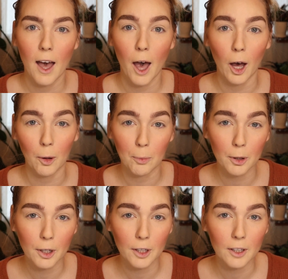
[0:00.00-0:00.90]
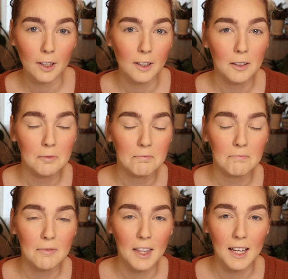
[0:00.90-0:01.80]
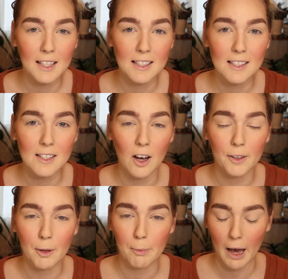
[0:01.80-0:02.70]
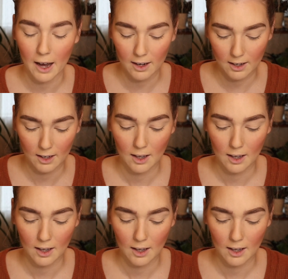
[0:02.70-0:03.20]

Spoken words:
helper things on the back.